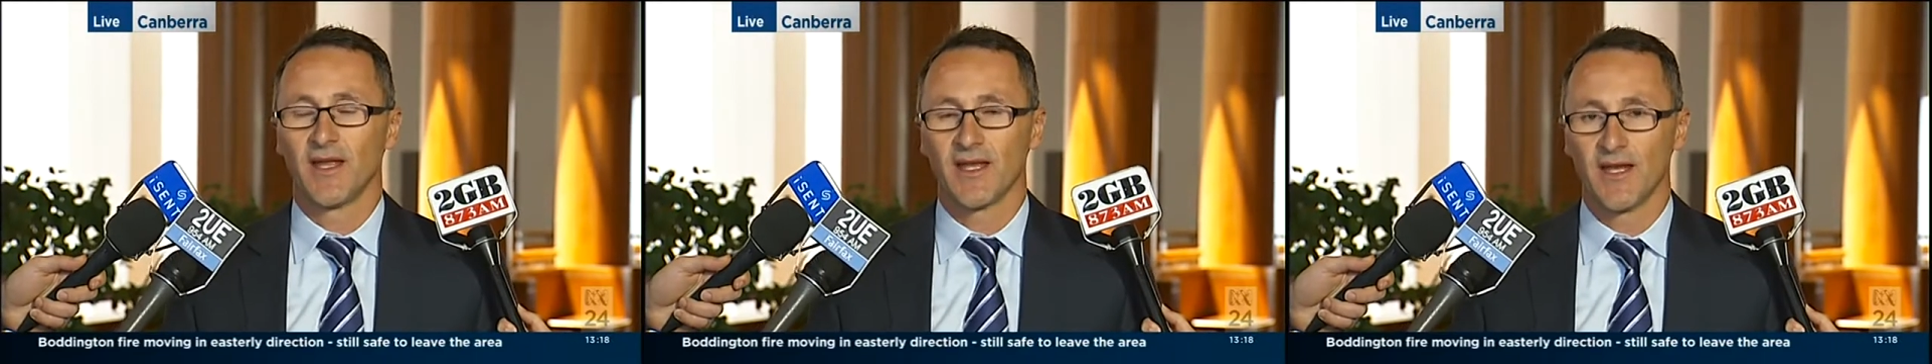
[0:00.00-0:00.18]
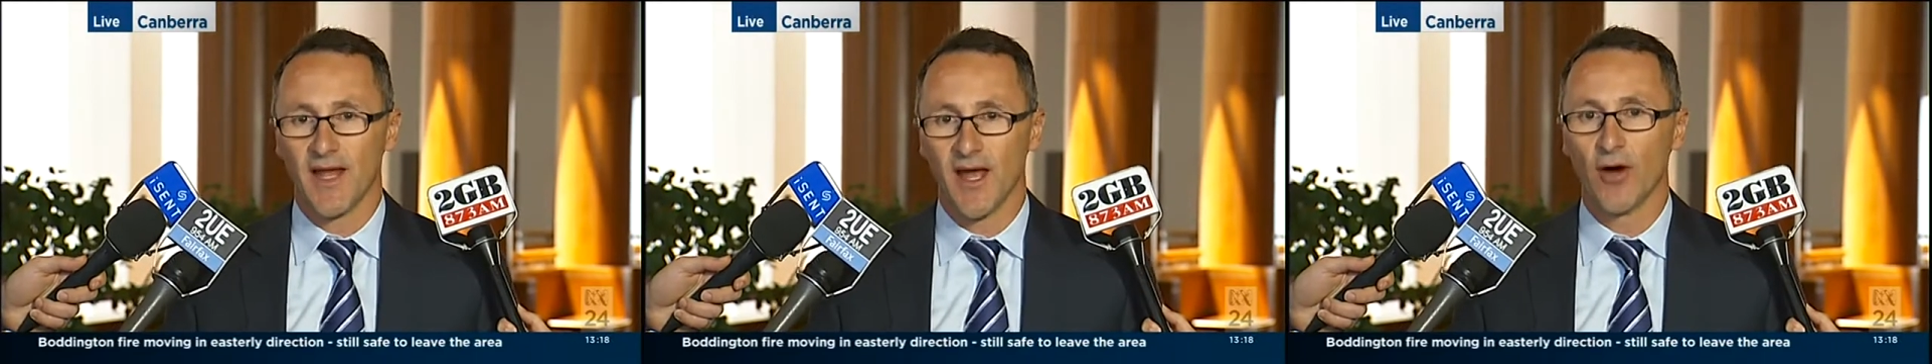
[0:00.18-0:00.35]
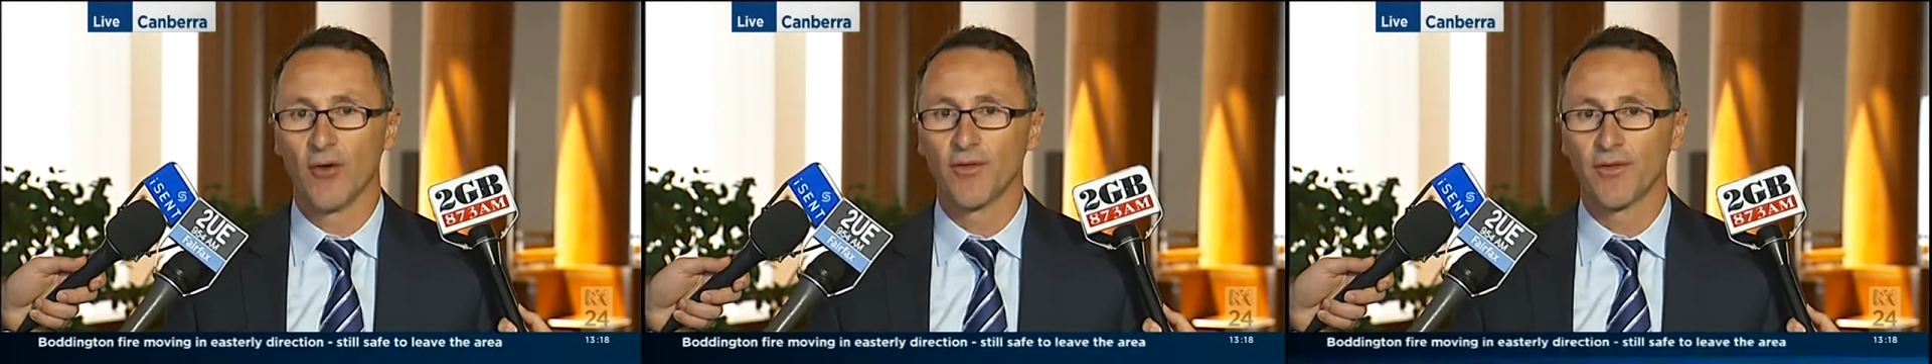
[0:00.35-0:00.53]
in
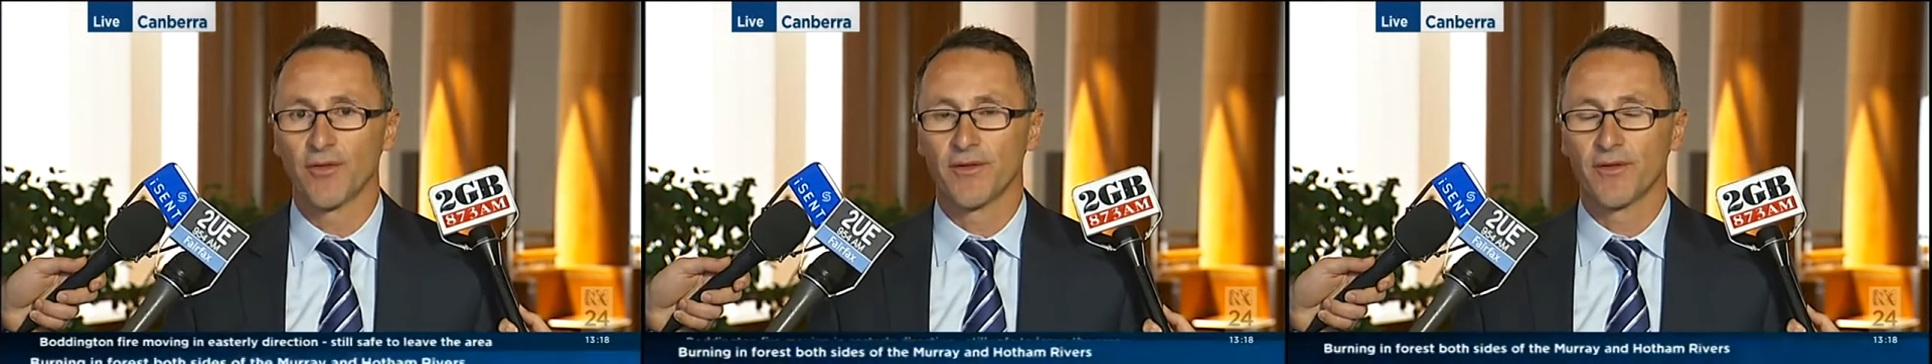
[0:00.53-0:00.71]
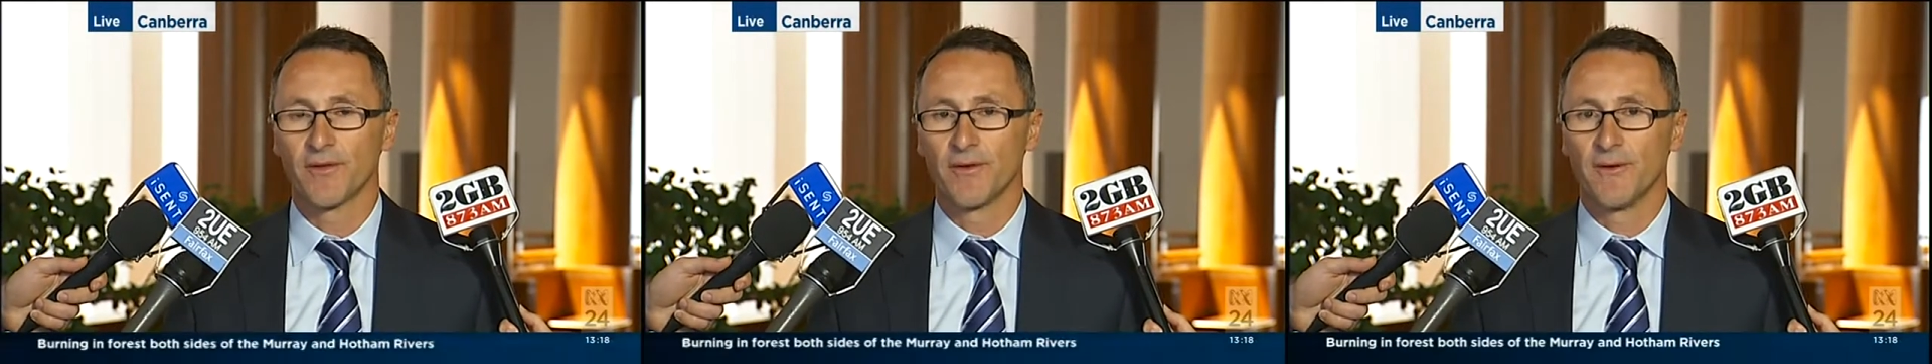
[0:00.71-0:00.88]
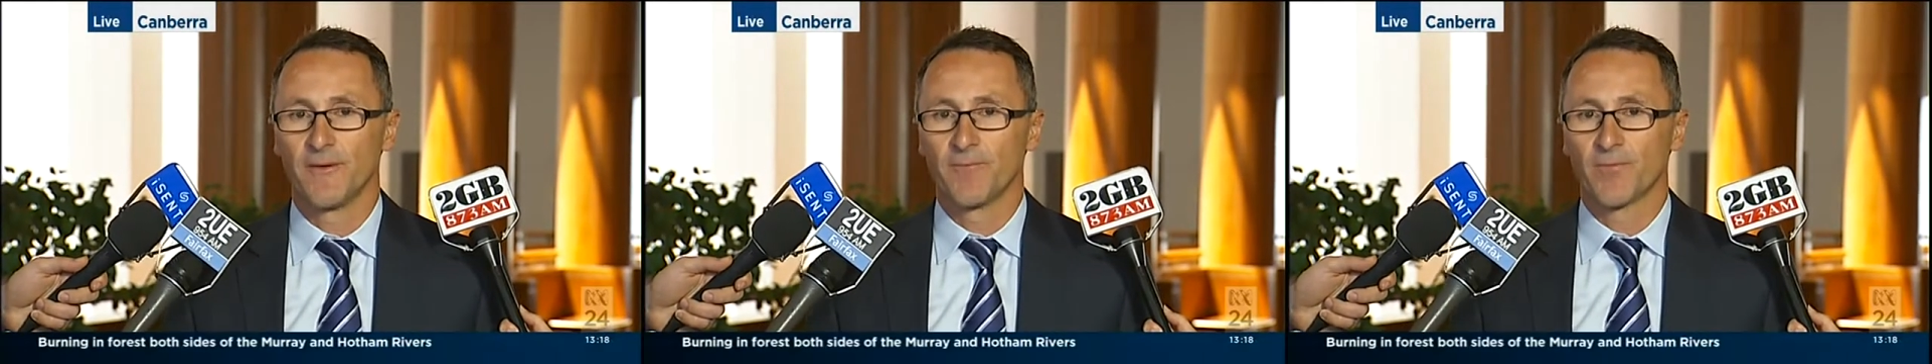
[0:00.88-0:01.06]
health,
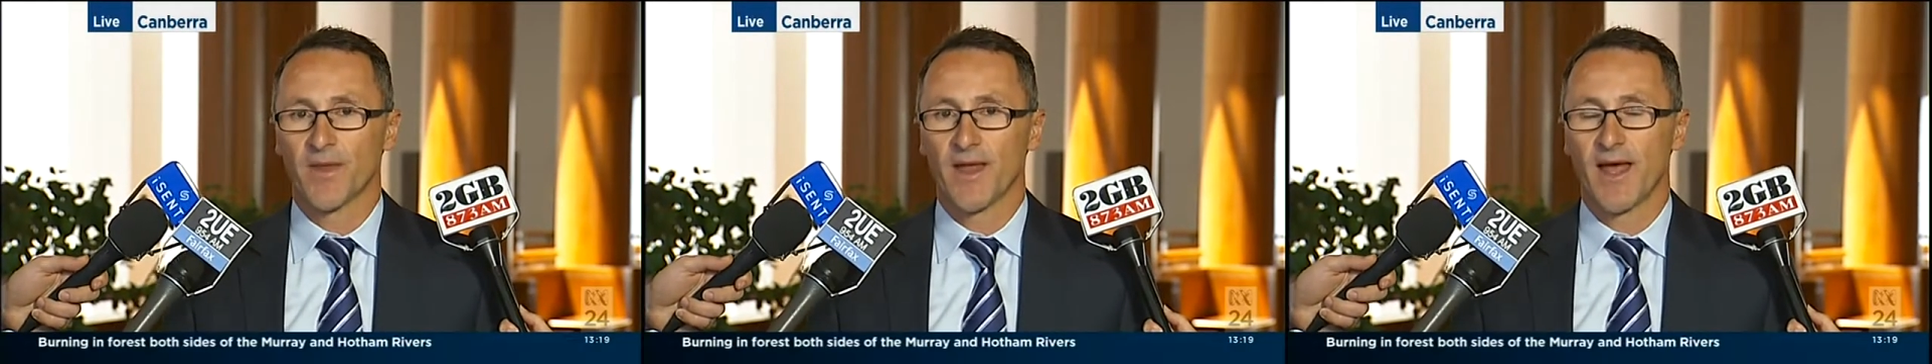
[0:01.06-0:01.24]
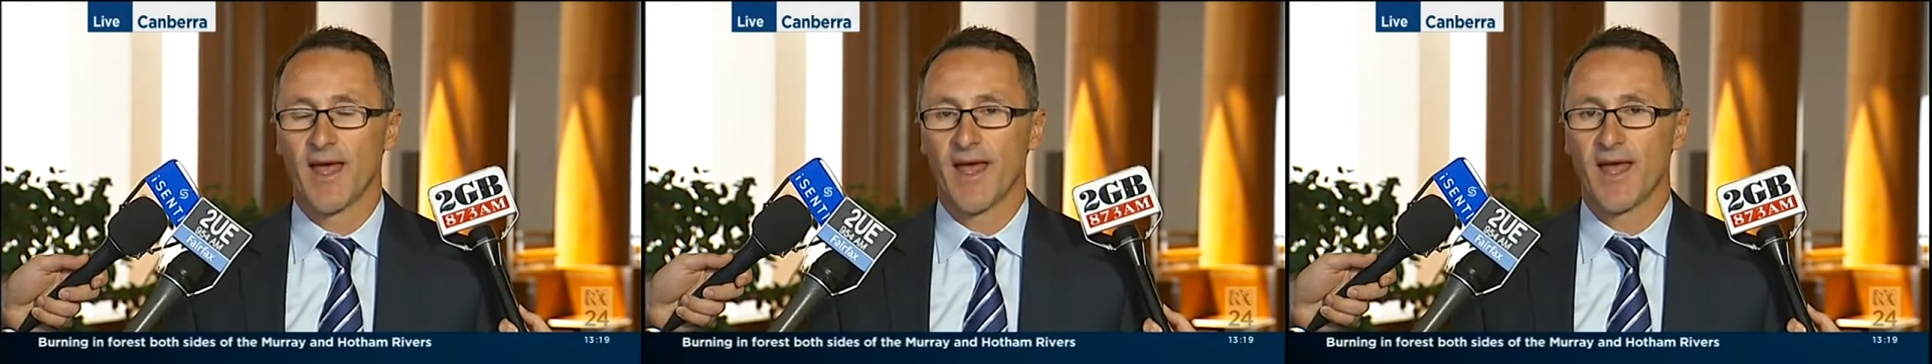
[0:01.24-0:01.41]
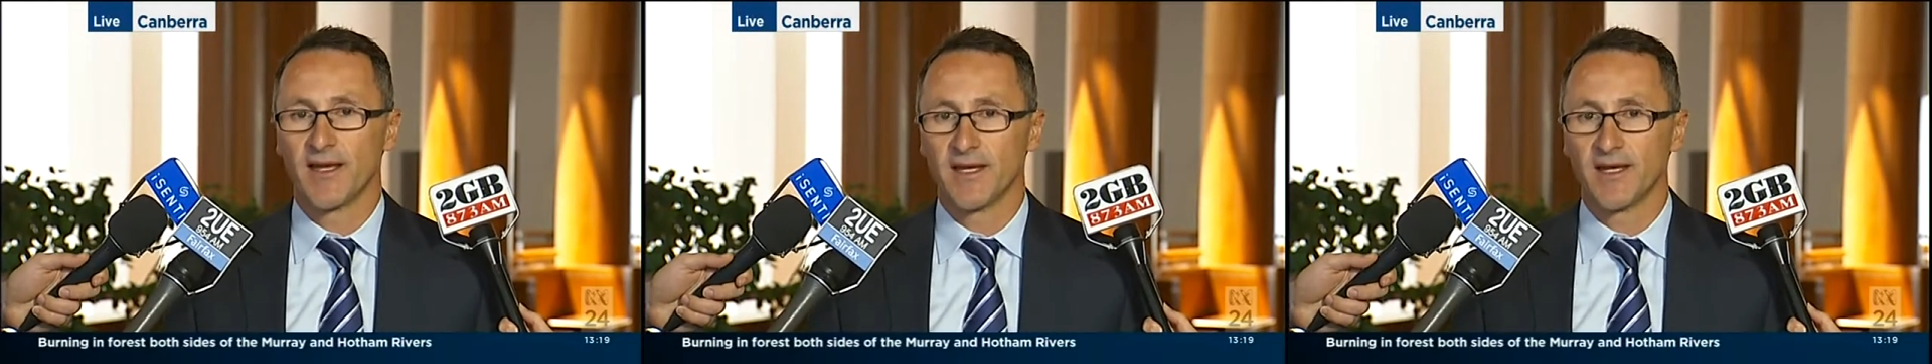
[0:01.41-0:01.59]

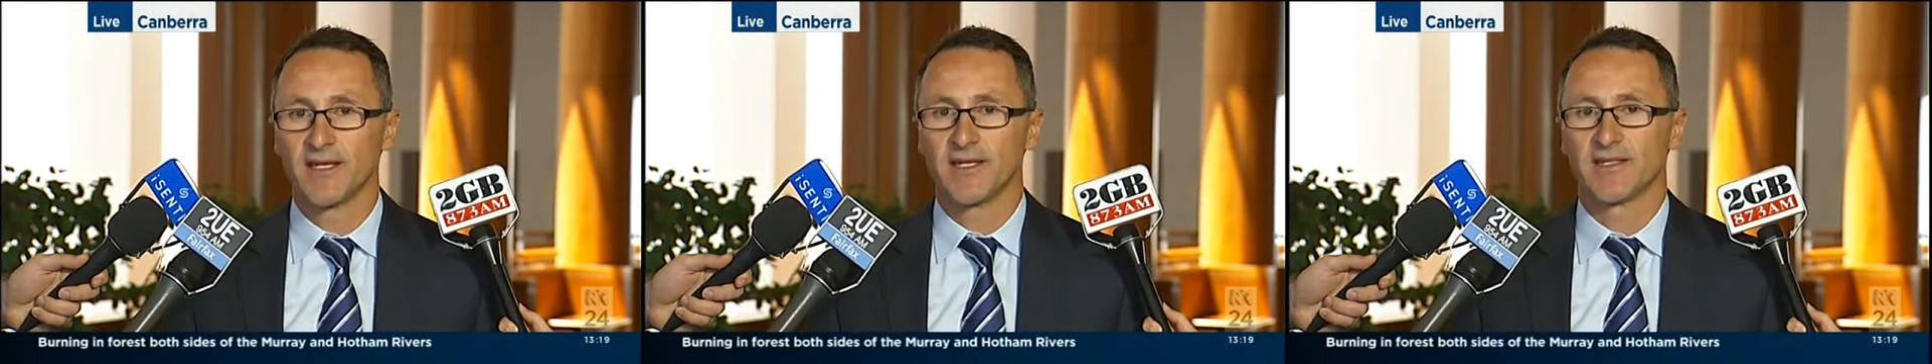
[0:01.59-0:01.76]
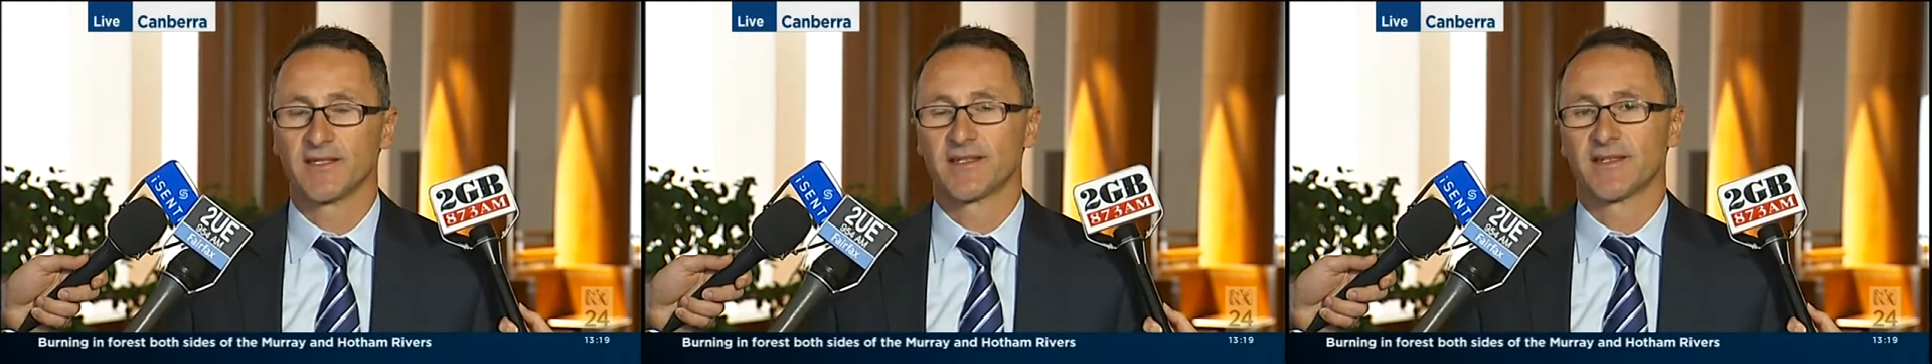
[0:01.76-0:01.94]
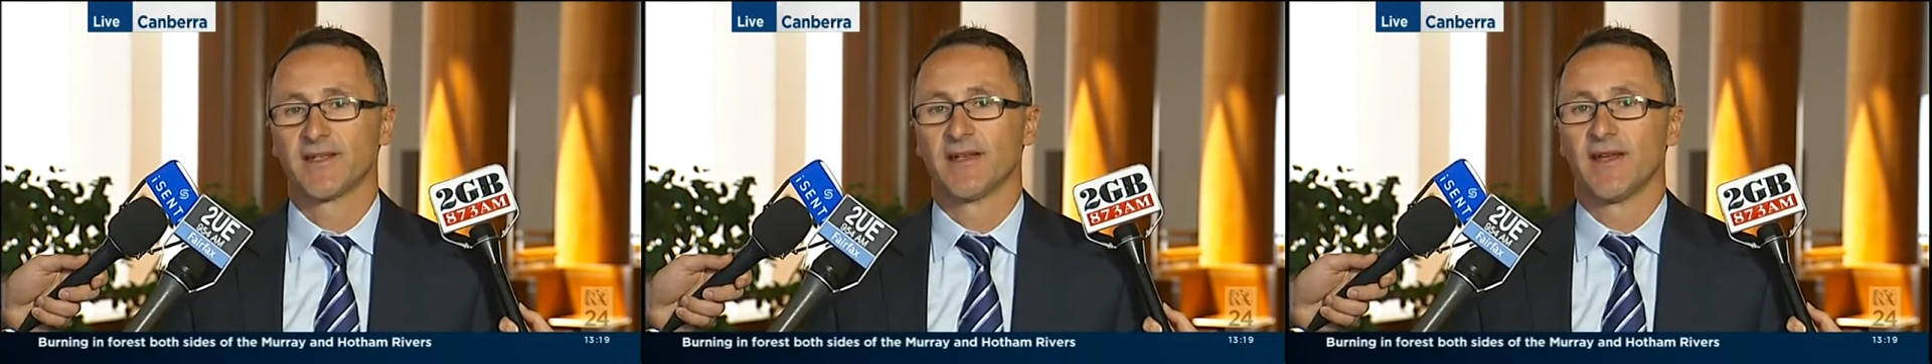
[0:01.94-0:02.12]
and it
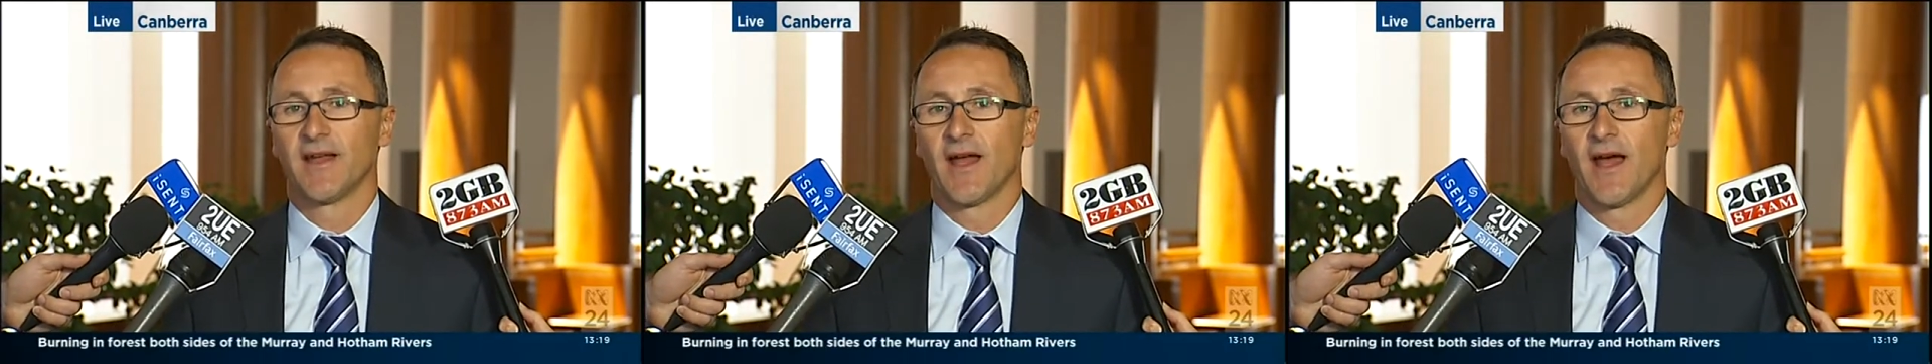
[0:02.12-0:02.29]
is